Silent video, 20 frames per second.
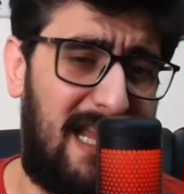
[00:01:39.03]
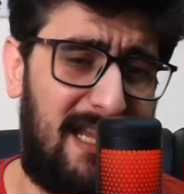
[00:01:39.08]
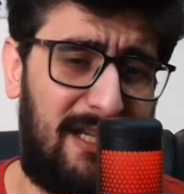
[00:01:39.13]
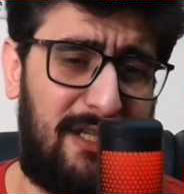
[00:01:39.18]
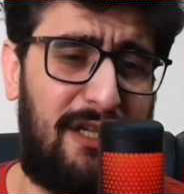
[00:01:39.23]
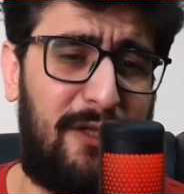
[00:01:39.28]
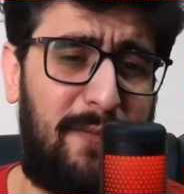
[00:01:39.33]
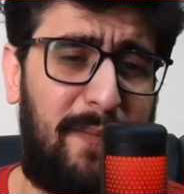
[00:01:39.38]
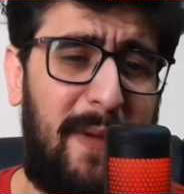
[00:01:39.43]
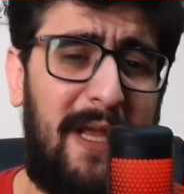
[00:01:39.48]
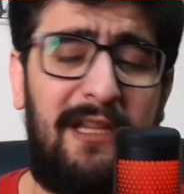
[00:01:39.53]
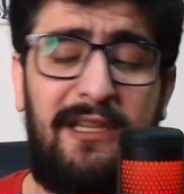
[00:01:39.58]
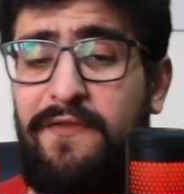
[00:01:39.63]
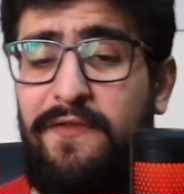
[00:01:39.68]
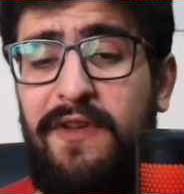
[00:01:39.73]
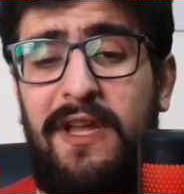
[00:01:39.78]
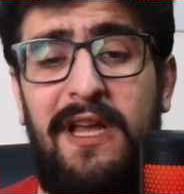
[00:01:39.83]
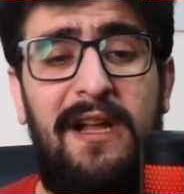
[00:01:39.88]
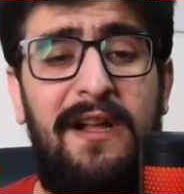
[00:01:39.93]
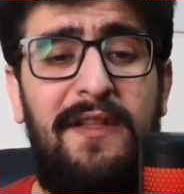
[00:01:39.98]

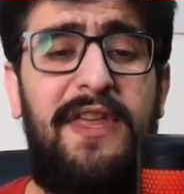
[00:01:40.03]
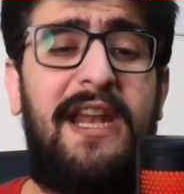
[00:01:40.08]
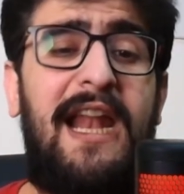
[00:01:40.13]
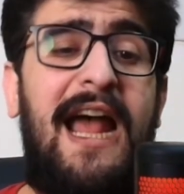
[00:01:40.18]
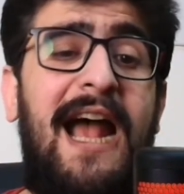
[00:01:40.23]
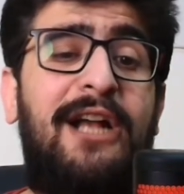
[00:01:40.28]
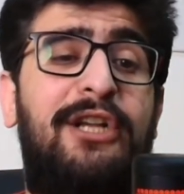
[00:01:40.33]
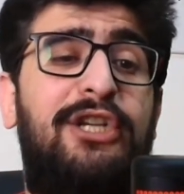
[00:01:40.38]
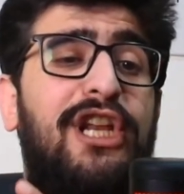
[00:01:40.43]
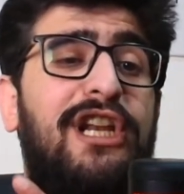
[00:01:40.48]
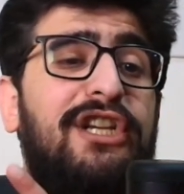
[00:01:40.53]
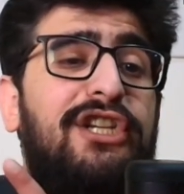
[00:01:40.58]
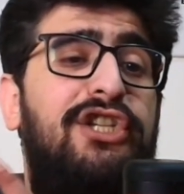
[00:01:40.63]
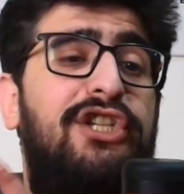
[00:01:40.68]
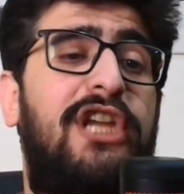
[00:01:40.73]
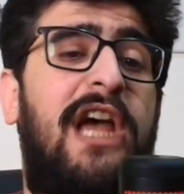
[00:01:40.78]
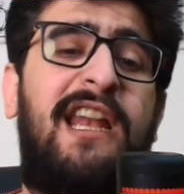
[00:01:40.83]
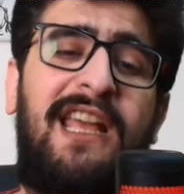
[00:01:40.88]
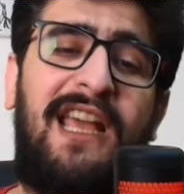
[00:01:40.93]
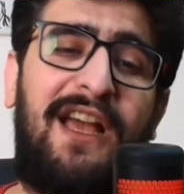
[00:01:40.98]
expensive than actually
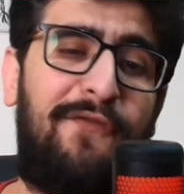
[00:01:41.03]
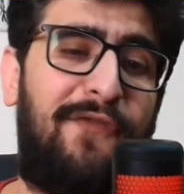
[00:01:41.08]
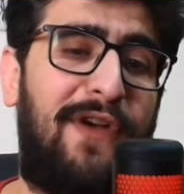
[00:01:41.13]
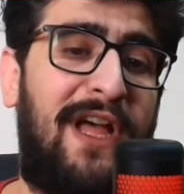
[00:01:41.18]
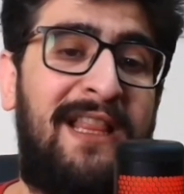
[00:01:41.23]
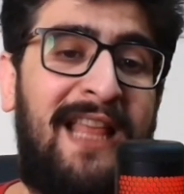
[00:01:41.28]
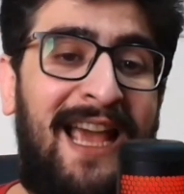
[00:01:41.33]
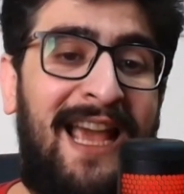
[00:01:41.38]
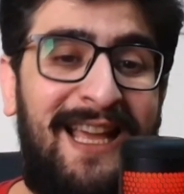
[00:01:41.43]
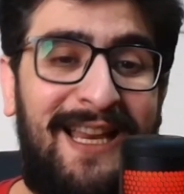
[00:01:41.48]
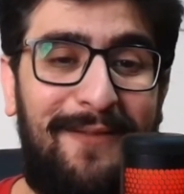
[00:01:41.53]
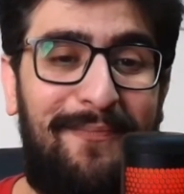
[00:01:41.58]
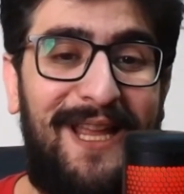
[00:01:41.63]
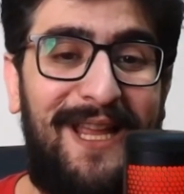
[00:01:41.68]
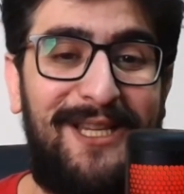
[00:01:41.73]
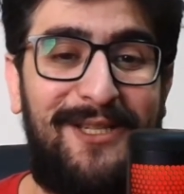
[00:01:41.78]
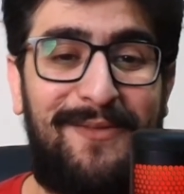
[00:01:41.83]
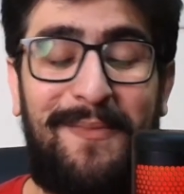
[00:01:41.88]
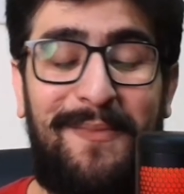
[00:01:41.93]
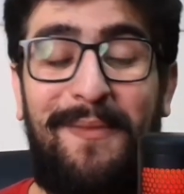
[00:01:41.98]
signing a Van Dijk
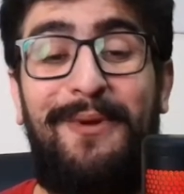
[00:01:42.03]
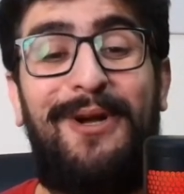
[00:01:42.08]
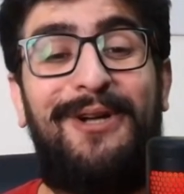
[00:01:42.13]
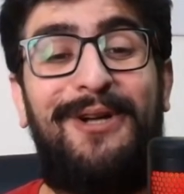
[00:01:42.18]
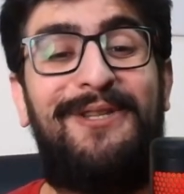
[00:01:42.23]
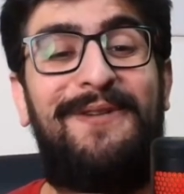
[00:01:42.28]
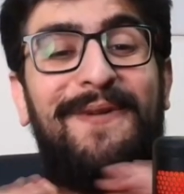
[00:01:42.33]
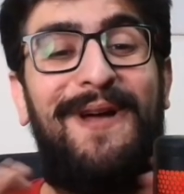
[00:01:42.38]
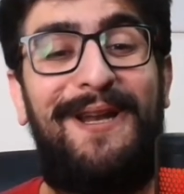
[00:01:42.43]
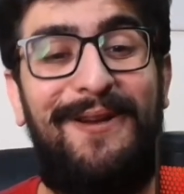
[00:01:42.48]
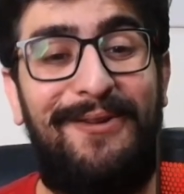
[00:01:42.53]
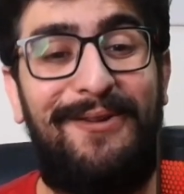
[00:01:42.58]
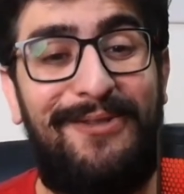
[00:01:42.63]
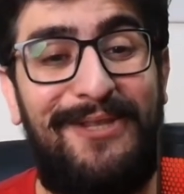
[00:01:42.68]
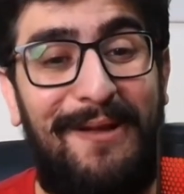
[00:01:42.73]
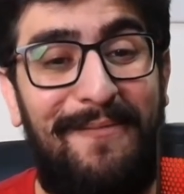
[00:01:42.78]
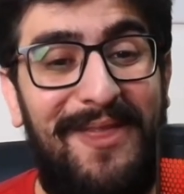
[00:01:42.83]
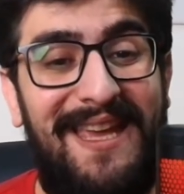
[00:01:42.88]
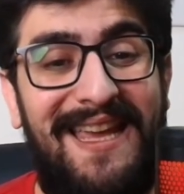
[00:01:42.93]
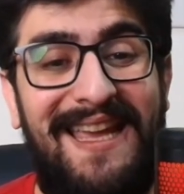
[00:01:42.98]
replacement. Because you want to know
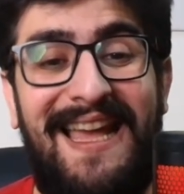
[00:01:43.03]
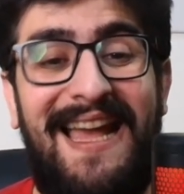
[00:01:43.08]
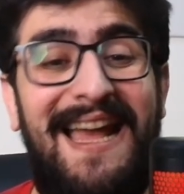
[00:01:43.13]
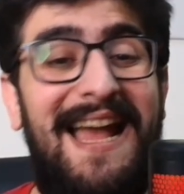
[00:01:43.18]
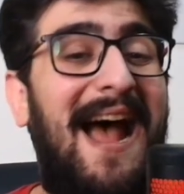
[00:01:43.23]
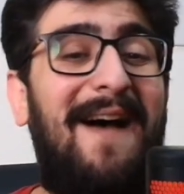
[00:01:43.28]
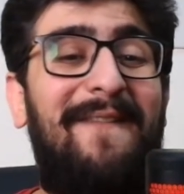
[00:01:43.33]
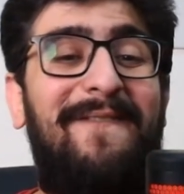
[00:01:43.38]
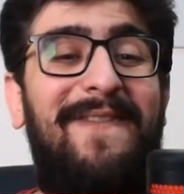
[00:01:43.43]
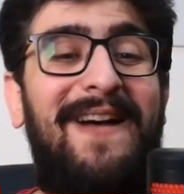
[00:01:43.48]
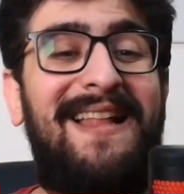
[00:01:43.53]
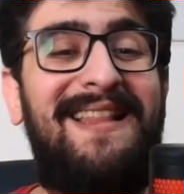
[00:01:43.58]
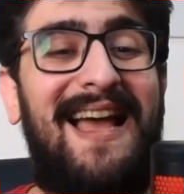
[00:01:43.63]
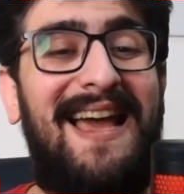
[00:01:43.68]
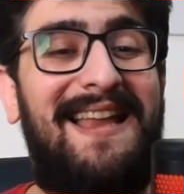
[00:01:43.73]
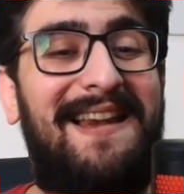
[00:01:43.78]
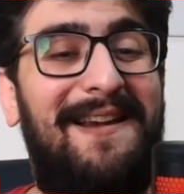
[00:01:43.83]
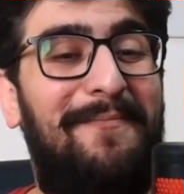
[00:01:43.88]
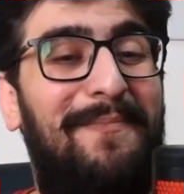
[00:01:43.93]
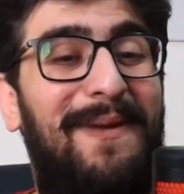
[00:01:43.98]
something? A Van
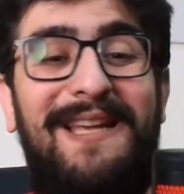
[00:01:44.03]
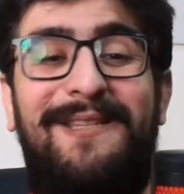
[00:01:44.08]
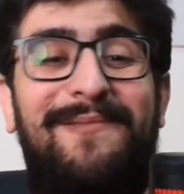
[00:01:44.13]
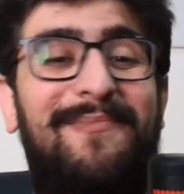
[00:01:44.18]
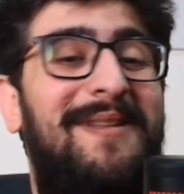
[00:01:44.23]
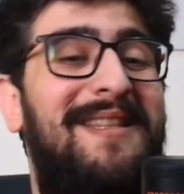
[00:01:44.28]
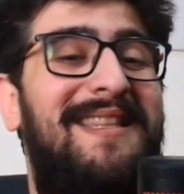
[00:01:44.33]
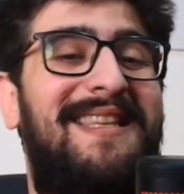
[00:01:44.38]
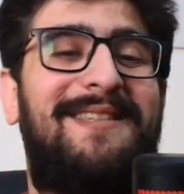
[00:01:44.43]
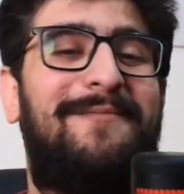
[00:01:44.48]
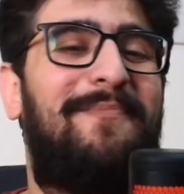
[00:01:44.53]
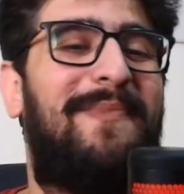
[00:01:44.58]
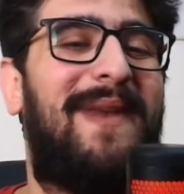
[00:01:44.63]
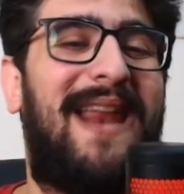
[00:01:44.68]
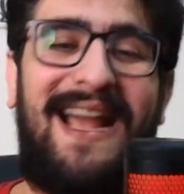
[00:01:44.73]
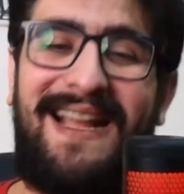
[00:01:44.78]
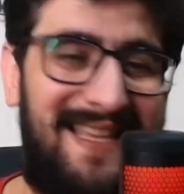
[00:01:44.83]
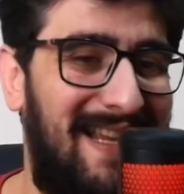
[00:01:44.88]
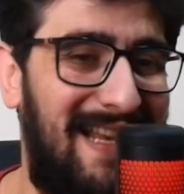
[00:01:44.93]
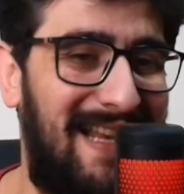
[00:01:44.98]
Dijk replacement is
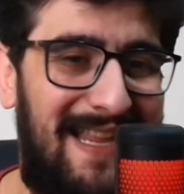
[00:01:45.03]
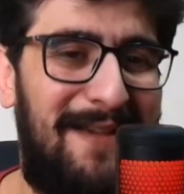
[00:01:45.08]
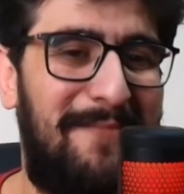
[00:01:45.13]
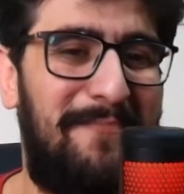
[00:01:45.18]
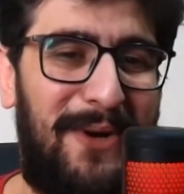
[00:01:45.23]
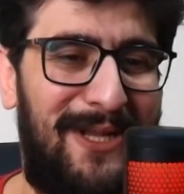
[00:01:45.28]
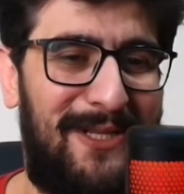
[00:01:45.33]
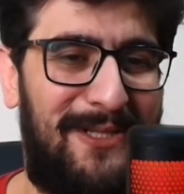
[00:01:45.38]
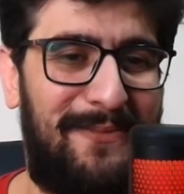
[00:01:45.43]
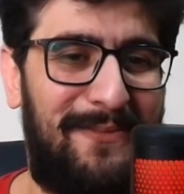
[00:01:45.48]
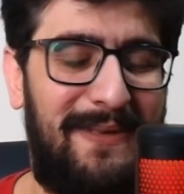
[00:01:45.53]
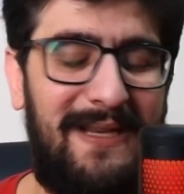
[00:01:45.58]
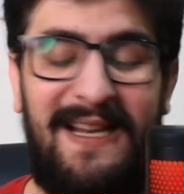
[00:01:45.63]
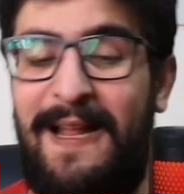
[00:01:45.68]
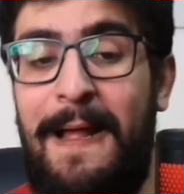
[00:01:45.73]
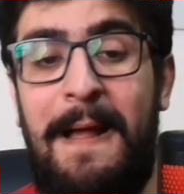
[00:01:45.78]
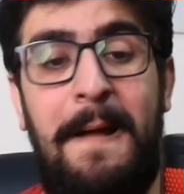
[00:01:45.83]
practically impossible.